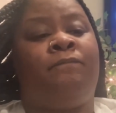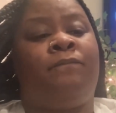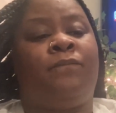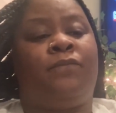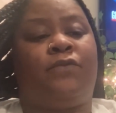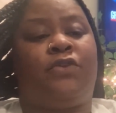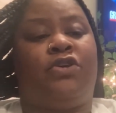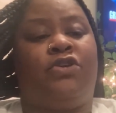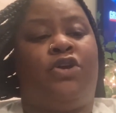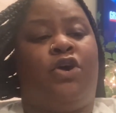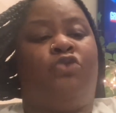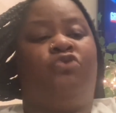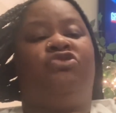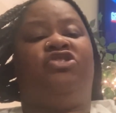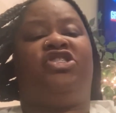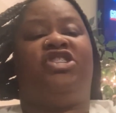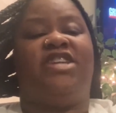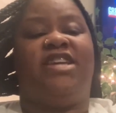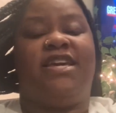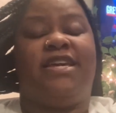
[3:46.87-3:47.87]
you know, who
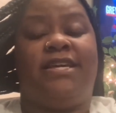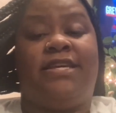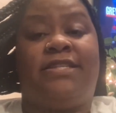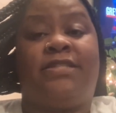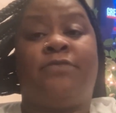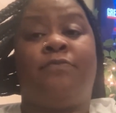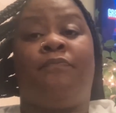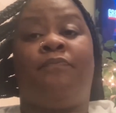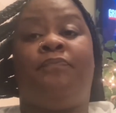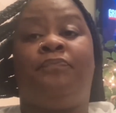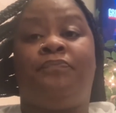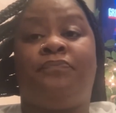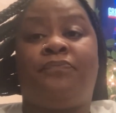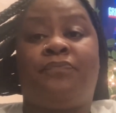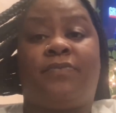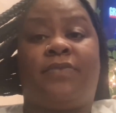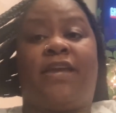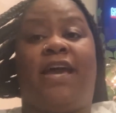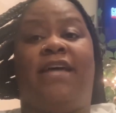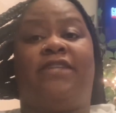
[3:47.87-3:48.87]
she is
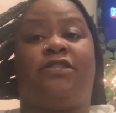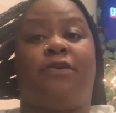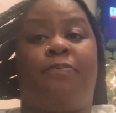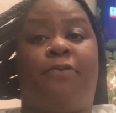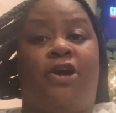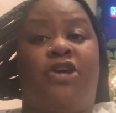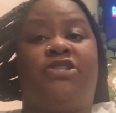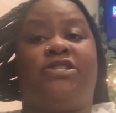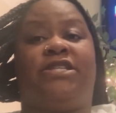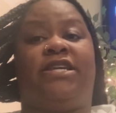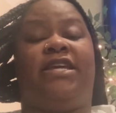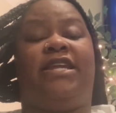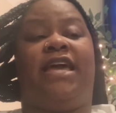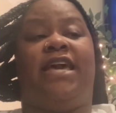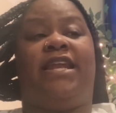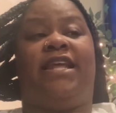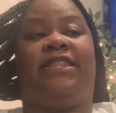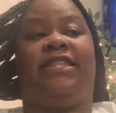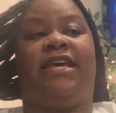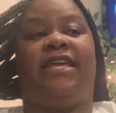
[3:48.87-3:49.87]
as a person.
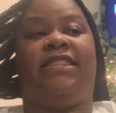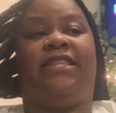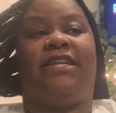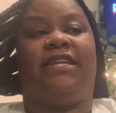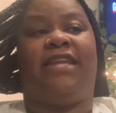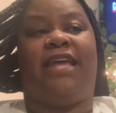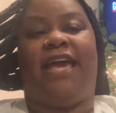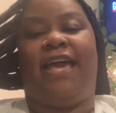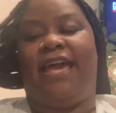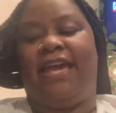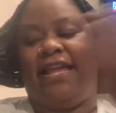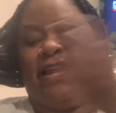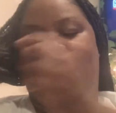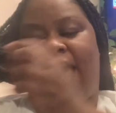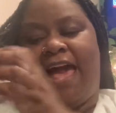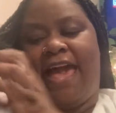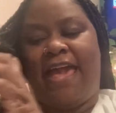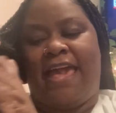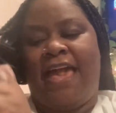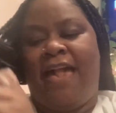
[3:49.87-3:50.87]
And at the end of the day,
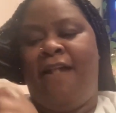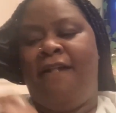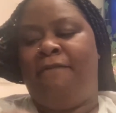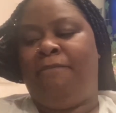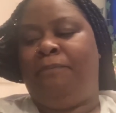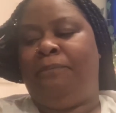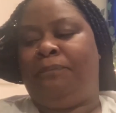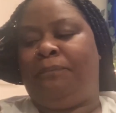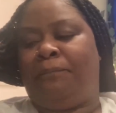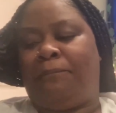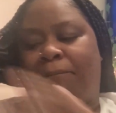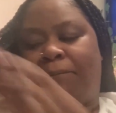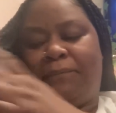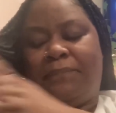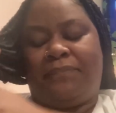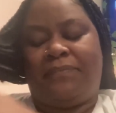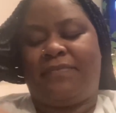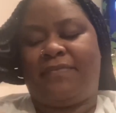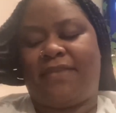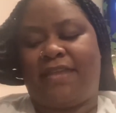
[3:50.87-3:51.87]
like,
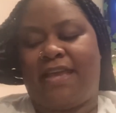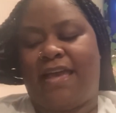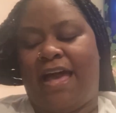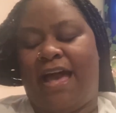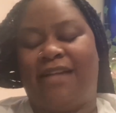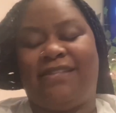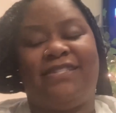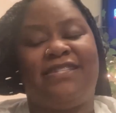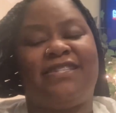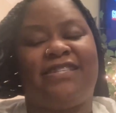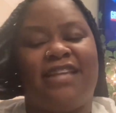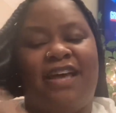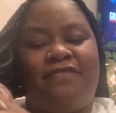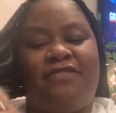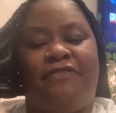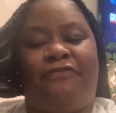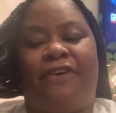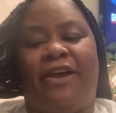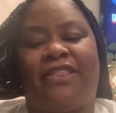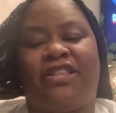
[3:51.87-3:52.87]
I just love
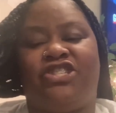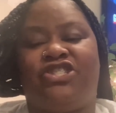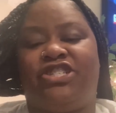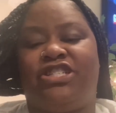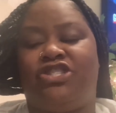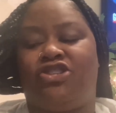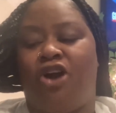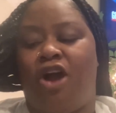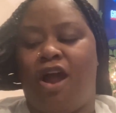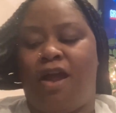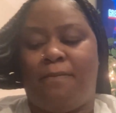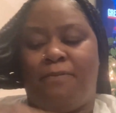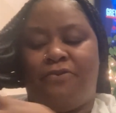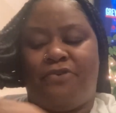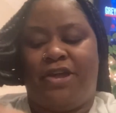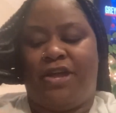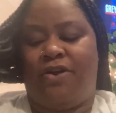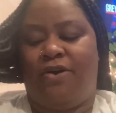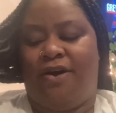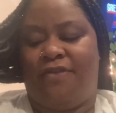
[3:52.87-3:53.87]
the fact that she's
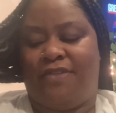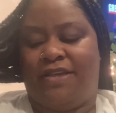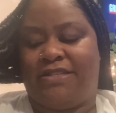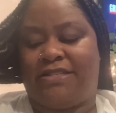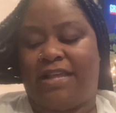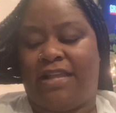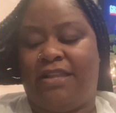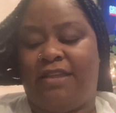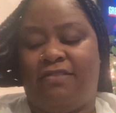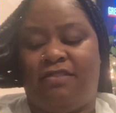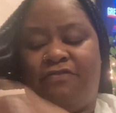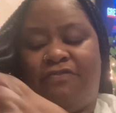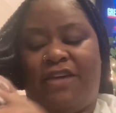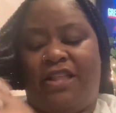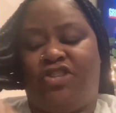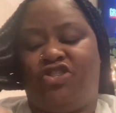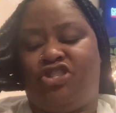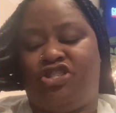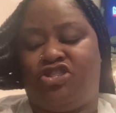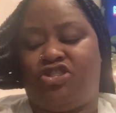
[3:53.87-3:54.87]
harboring on this. I love the fact
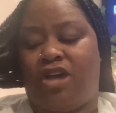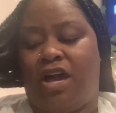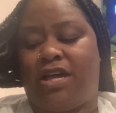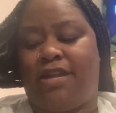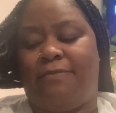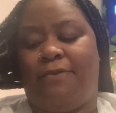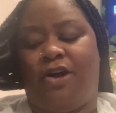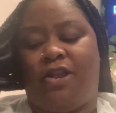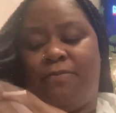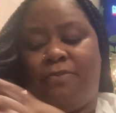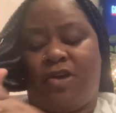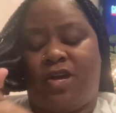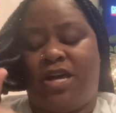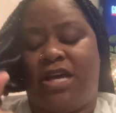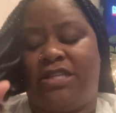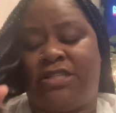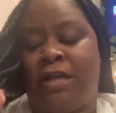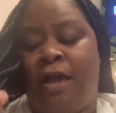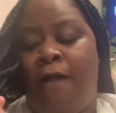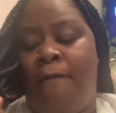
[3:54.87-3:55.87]
that she's talking about it,
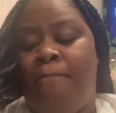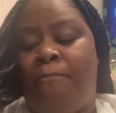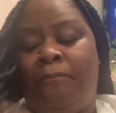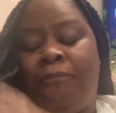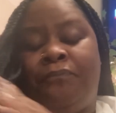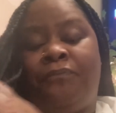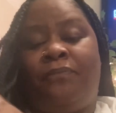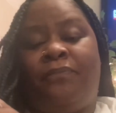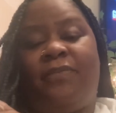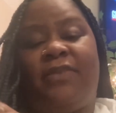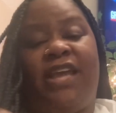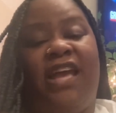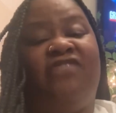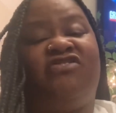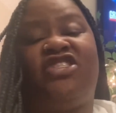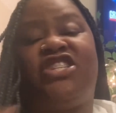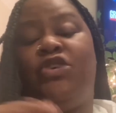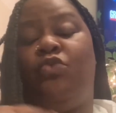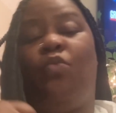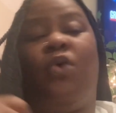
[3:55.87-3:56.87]
because if
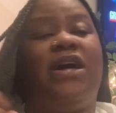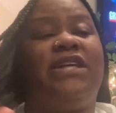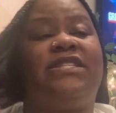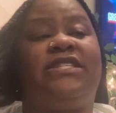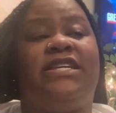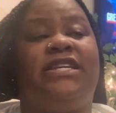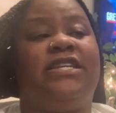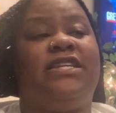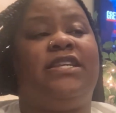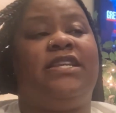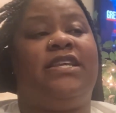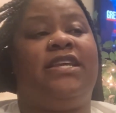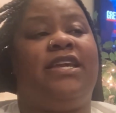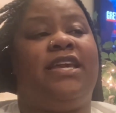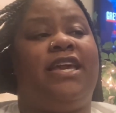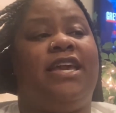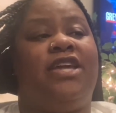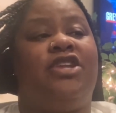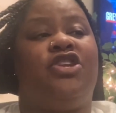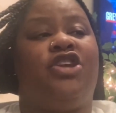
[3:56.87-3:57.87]
she wasn't
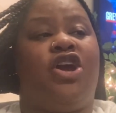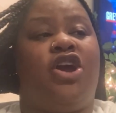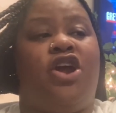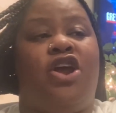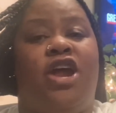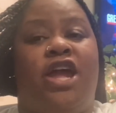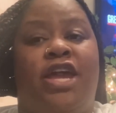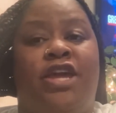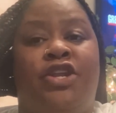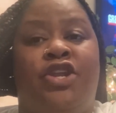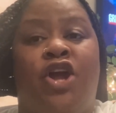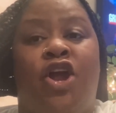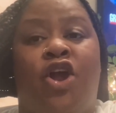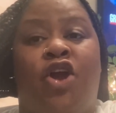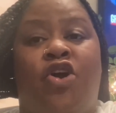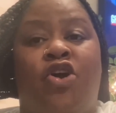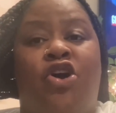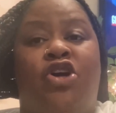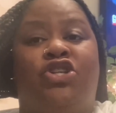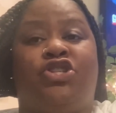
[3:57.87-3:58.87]
into her
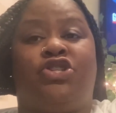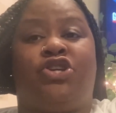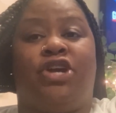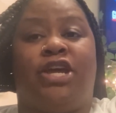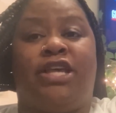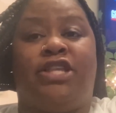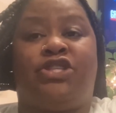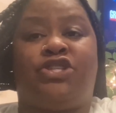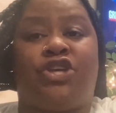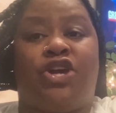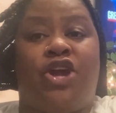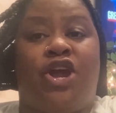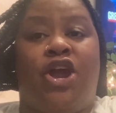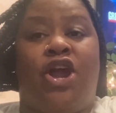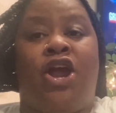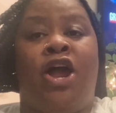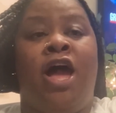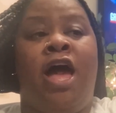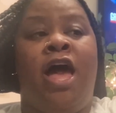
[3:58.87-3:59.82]
culture, into her,